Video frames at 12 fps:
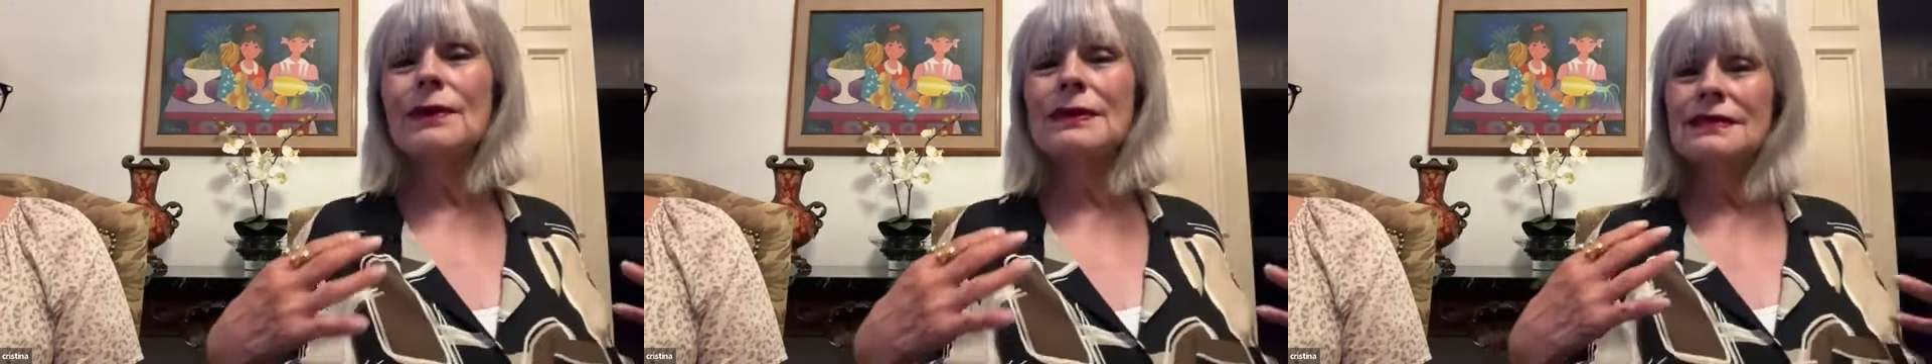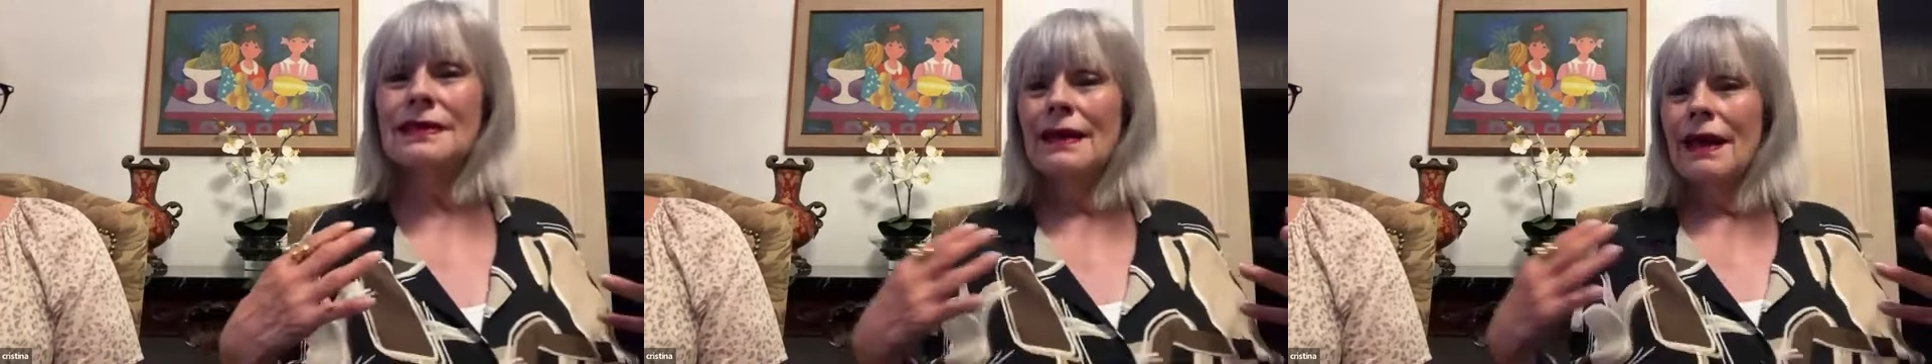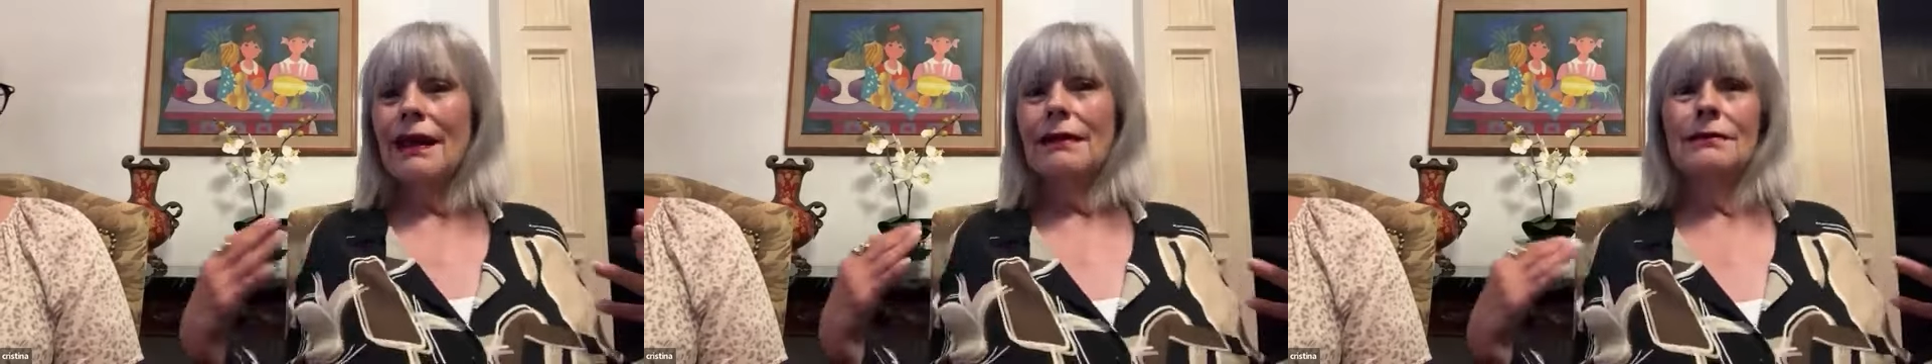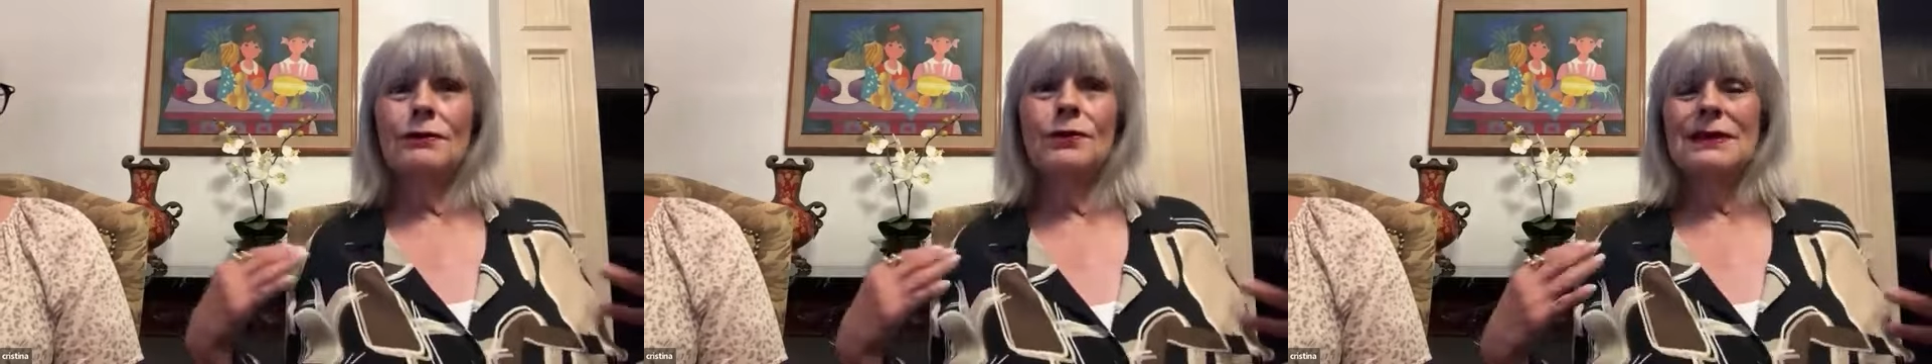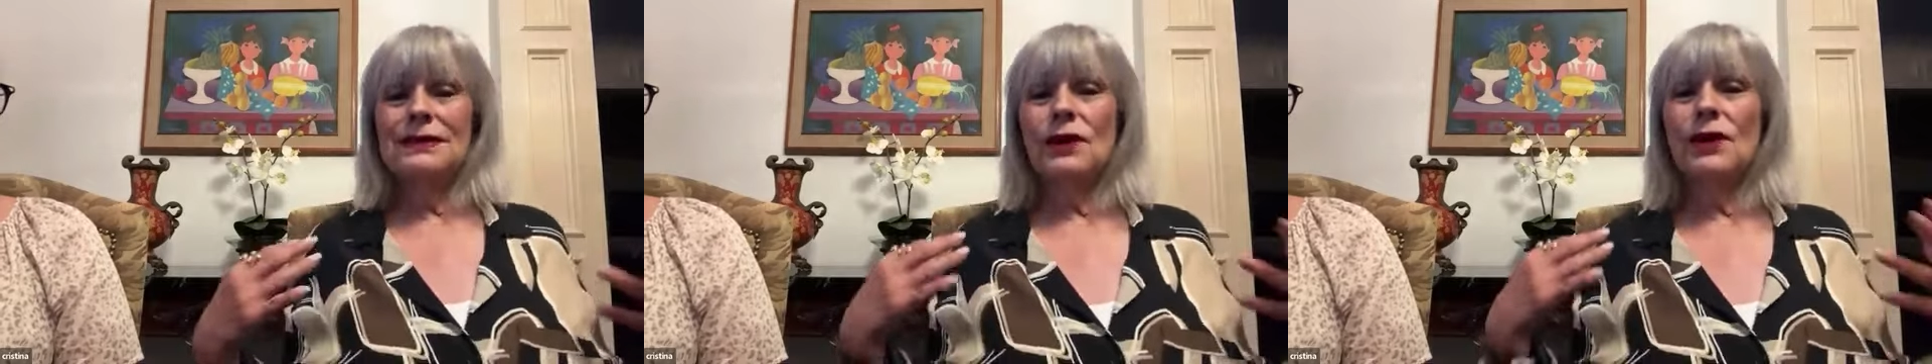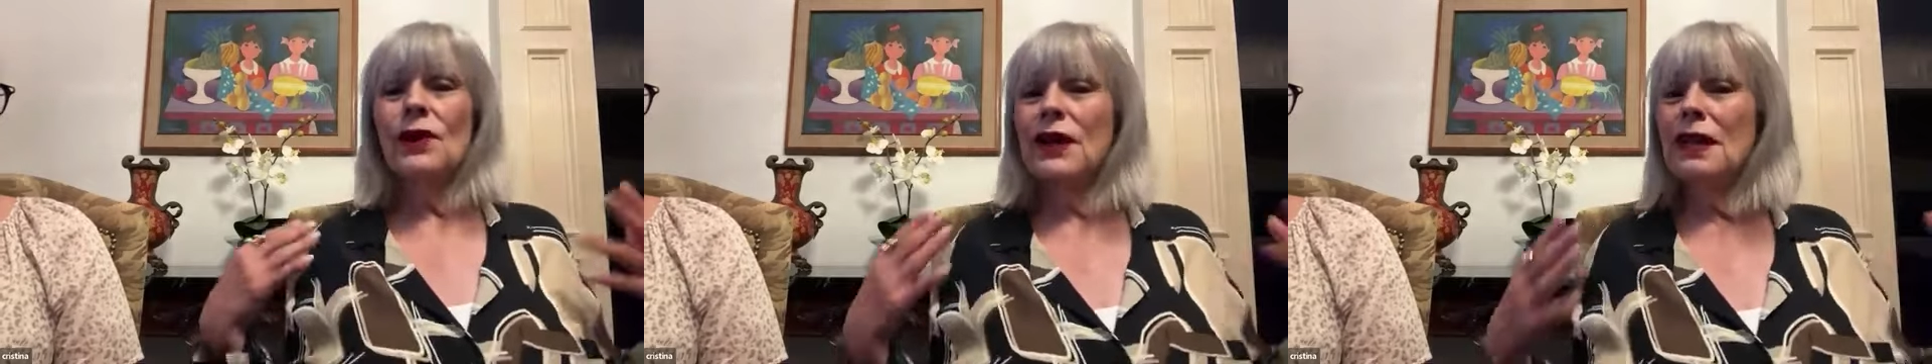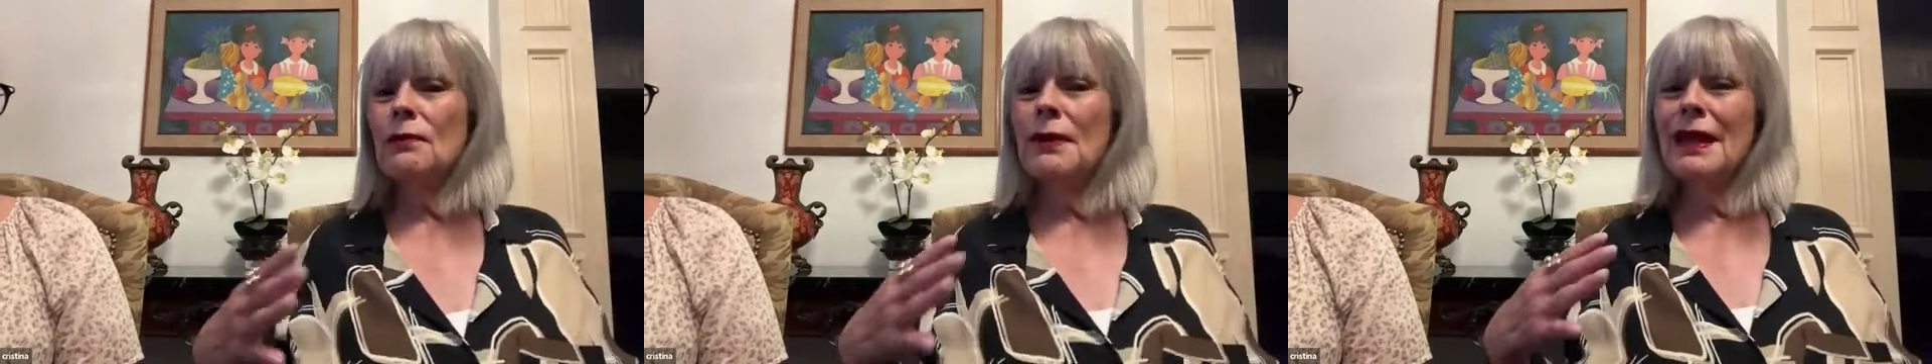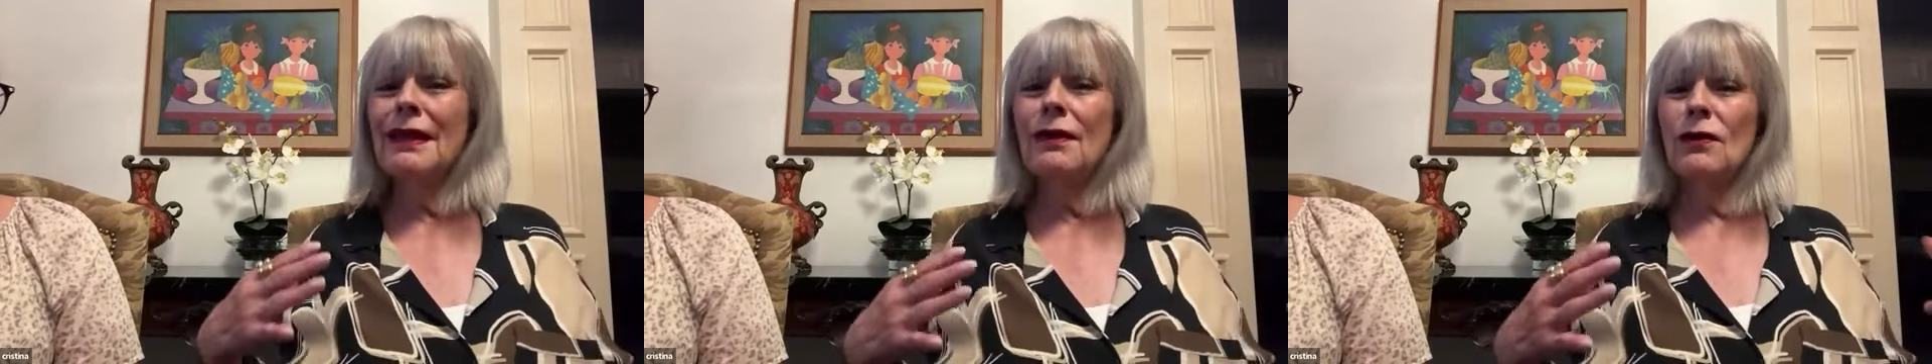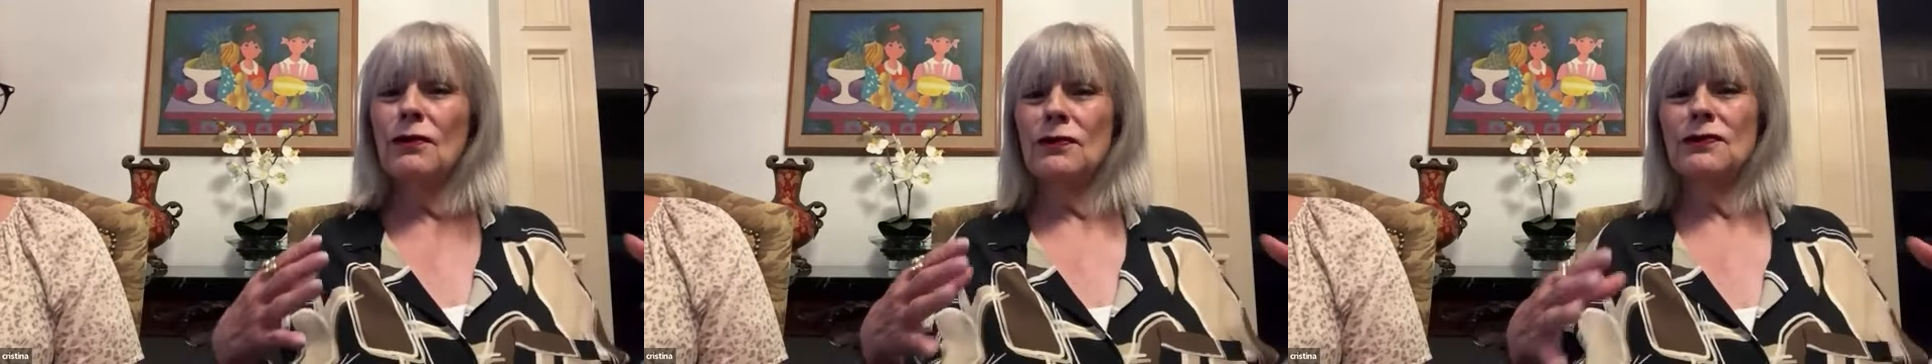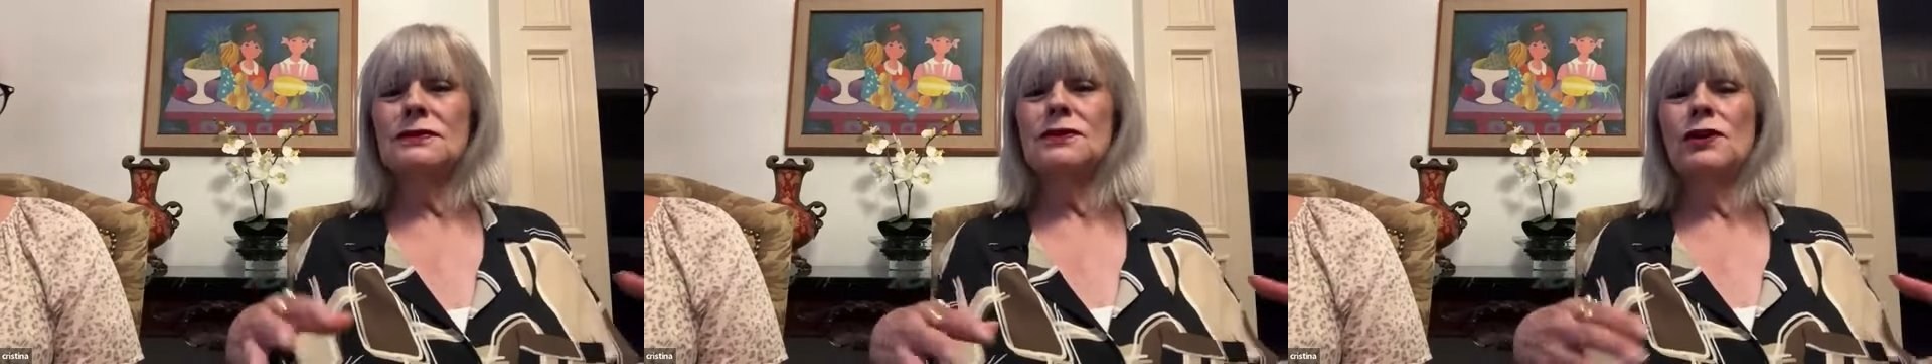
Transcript: was hurting me of